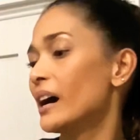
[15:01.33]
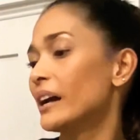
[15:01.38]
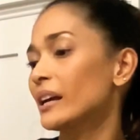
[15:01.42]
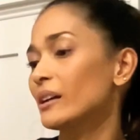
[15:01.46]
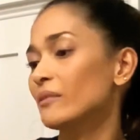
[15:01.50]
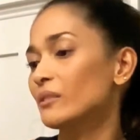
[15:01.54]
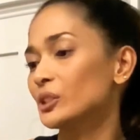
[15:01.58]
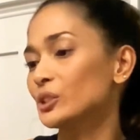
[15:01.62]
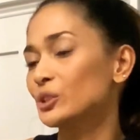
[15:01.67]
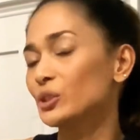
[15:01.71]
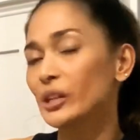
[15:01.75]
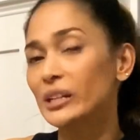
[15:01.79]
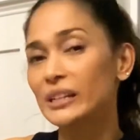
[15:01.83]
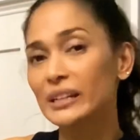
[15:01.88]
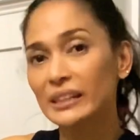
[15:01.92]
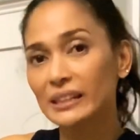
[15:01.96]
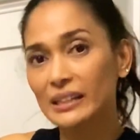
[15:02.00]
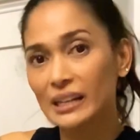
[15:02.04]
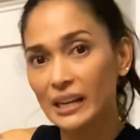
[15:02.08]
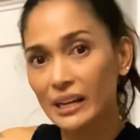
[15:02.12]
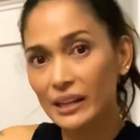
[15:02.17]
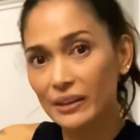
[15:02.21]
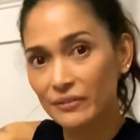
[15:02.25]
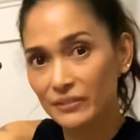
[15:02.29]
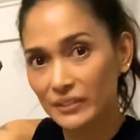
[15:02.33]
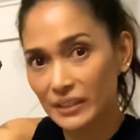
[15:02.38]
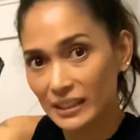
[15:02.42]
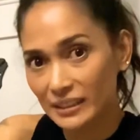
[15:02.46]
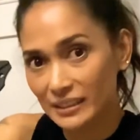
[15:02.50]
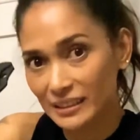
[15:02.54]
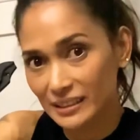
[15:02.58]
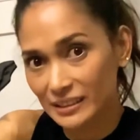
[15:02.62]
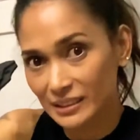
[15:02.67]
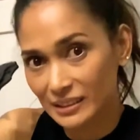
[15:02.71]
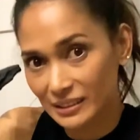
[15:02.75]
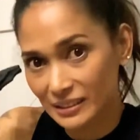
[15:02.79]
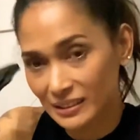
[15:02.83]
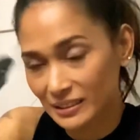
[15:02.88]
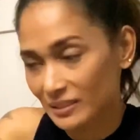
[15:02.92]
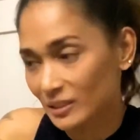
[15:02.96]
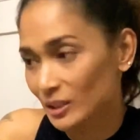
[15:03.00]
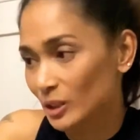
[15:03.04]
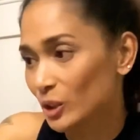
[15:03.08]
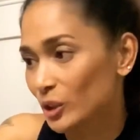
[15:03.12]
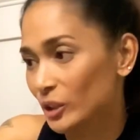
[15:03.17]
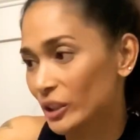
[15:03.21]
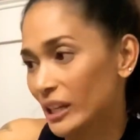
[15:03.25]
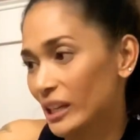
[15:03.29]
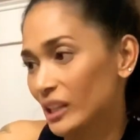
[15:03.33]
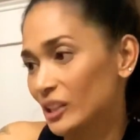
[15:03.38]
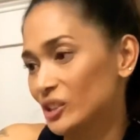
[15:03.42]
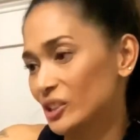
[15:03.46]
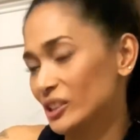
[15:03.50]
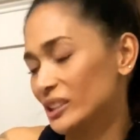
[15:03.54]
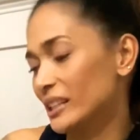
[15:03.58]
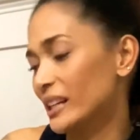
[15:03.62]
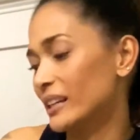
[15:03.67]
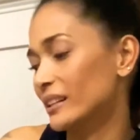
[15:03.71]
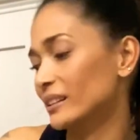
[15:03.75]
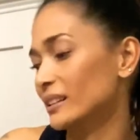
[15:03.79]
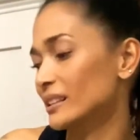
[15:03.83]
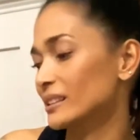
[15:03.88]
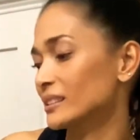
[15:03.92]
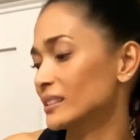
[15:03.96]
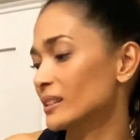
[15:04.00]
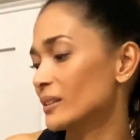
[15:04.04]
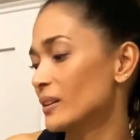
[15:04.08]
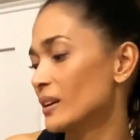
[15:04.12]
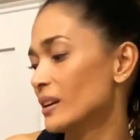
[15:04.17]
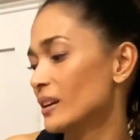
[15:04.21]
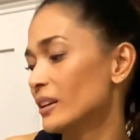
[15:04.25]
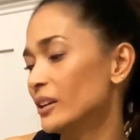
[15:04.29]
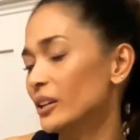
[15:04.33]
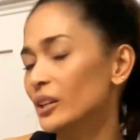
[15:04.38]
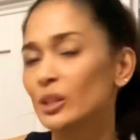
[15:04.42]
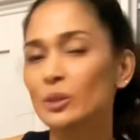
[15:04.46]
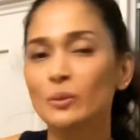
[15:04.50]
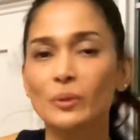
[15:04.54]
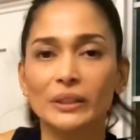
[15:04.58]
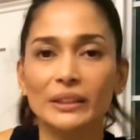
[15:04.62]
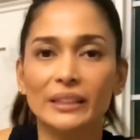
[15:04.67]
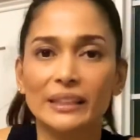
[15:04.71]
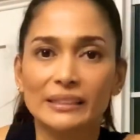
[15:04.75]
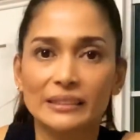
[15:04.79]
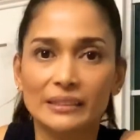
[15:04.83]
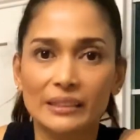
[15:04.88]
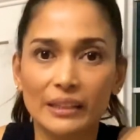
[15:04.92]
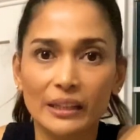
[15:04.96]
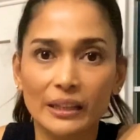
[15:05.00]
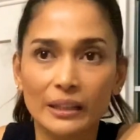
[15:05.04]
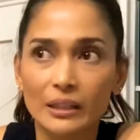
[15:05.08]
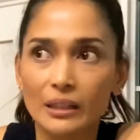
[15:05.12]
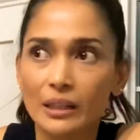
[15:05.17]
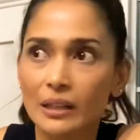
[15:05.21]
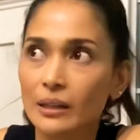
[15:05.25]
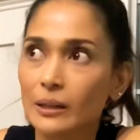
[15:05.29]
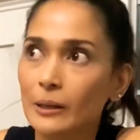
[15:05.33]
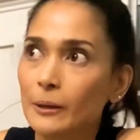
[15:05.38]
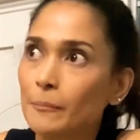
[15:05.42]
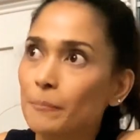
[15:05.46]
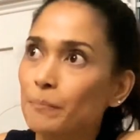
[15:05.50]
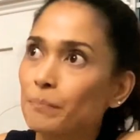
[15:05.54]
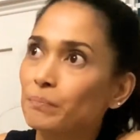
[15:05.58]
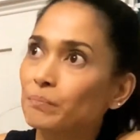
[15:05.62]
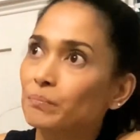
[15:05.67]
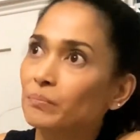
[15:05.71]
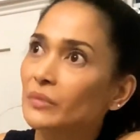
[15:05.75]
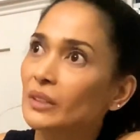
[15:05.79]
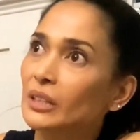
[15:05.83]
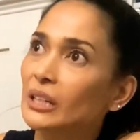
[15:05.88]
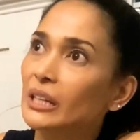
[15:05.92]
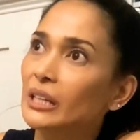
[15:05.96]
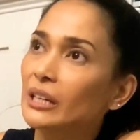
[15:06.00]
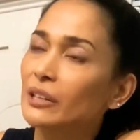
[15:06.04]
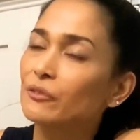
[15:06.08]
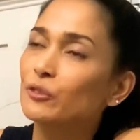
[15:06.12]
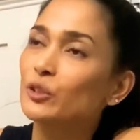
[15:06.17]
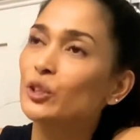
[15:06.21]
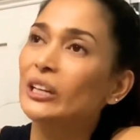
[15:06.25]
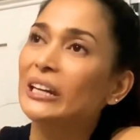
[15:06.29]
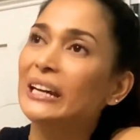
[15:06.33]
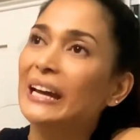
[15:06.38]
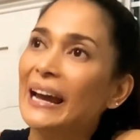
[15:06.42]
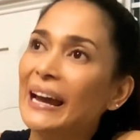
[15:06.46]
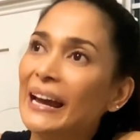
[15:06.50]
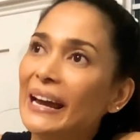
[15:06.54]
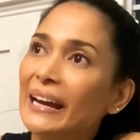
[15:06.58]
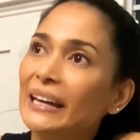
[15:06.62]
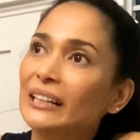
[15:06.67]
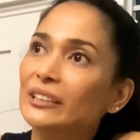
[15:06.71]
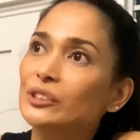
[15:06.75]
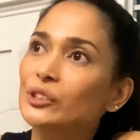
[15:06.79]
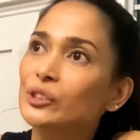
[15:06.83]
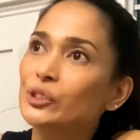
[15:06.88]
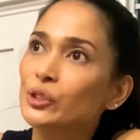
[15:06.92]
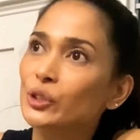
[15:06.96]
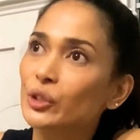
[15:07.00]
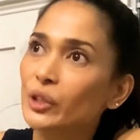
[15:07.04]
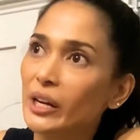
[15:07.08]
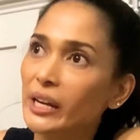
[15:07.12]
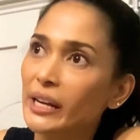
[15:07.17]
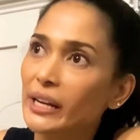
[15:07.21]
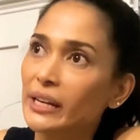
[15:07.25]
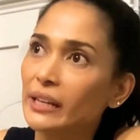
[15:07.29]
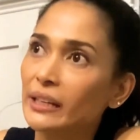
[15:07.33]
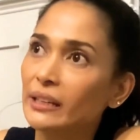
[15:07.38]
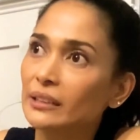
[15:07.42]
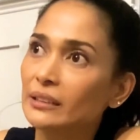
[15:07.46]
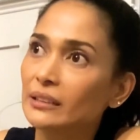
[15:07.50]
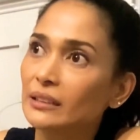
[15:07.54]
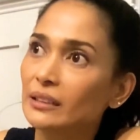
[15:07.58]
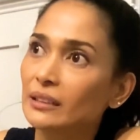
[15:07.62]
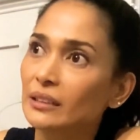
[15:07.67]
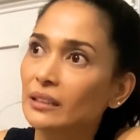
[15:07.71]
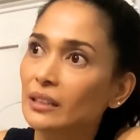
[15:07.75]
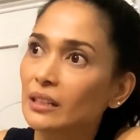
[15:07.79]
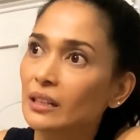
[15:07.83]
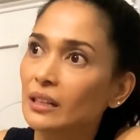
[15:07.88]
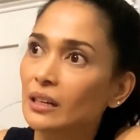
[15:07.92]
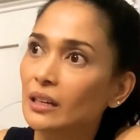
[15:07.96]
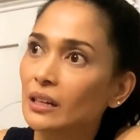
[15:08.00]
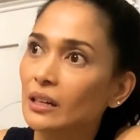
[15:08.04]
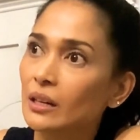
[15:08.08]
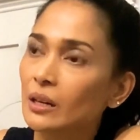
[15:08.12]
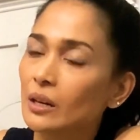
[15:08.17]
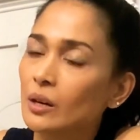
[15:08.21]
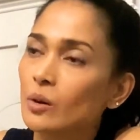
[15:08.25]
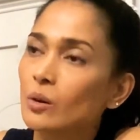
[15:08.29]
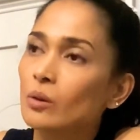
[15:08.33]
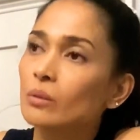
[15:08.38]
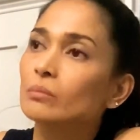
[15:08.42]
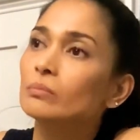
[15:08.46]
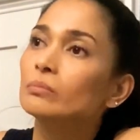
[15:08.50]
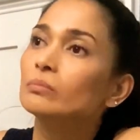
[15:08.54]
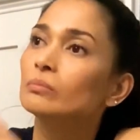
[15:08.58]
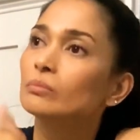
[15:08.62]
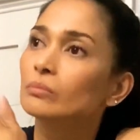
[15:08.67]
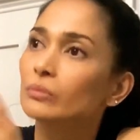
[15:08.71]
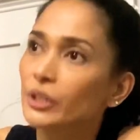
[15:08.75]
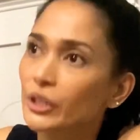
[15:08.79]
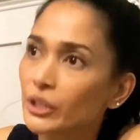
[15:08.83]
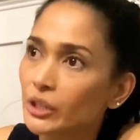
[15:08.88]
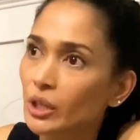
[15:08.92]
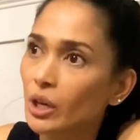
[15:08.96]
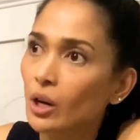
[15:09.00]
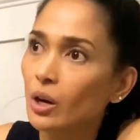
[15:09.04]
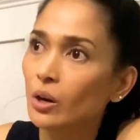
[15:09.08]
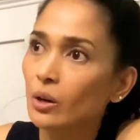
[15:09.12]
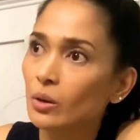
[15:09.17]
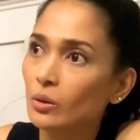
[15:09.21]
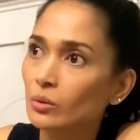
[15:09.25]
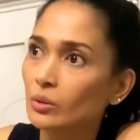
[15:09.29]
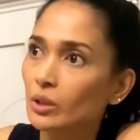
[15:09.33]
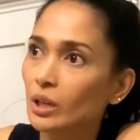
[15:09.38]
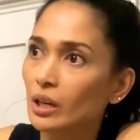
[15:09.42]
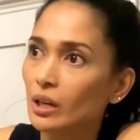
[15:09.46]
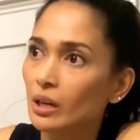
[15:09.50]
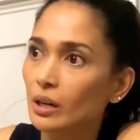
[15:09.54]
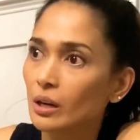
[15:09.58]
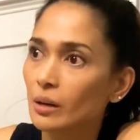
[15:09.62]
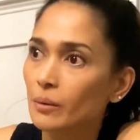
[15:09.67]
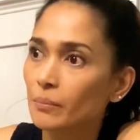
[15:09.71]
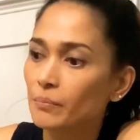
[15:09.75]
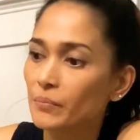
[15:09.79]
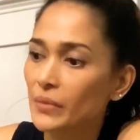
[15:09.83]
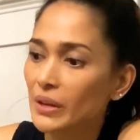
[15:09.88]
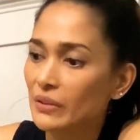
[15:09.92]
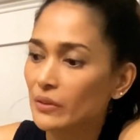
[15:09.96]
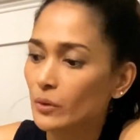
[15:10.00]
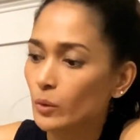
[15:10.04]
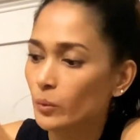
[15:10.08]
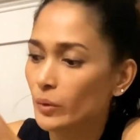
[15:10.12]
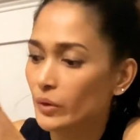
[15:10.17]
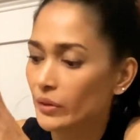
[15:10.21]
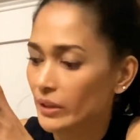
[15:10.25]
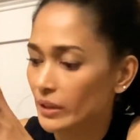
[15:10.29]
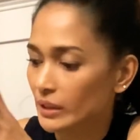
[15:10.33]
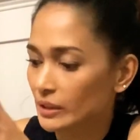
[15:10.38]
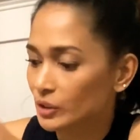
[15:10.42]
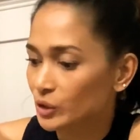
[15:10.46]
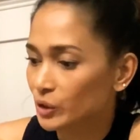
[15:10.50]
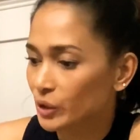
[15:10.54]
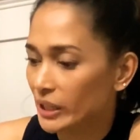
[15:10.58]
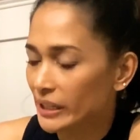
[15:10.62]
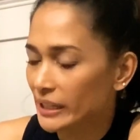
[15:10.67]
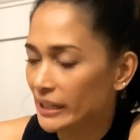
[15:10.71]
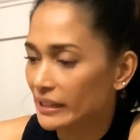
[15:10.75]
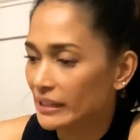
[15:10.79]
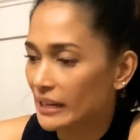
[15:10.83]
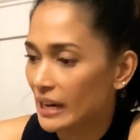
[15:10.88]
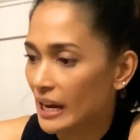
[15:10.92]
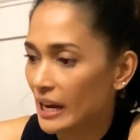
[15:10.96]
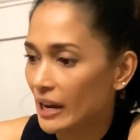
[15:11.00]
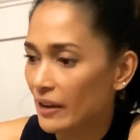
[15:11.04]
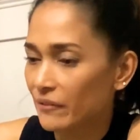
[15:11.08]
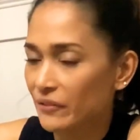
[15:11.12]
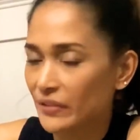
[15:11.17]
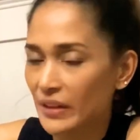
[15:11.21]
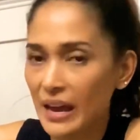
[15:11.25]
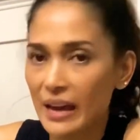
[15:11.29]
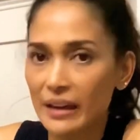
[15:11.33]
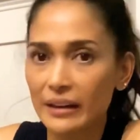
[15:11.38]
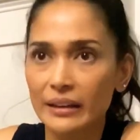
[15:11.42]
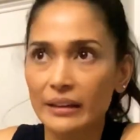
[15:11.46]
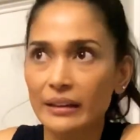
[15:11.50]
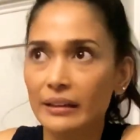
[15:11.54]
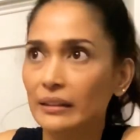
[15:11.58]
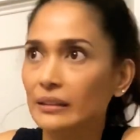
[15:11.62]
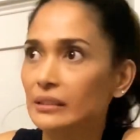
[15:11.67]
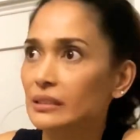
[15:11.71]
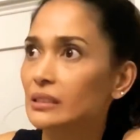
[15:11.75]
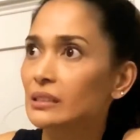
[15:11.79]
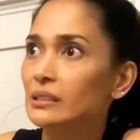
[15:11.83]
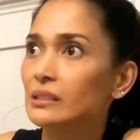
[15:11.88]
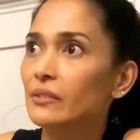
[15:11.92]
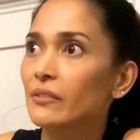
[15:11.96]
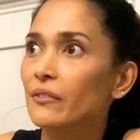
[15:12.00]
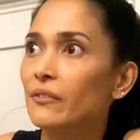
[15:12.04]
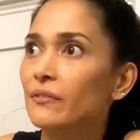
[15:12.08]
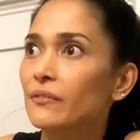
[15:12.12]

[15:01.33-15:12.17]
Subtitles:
have a training knife that is looking just like this. You know what they say, if you can train, with a training knife that is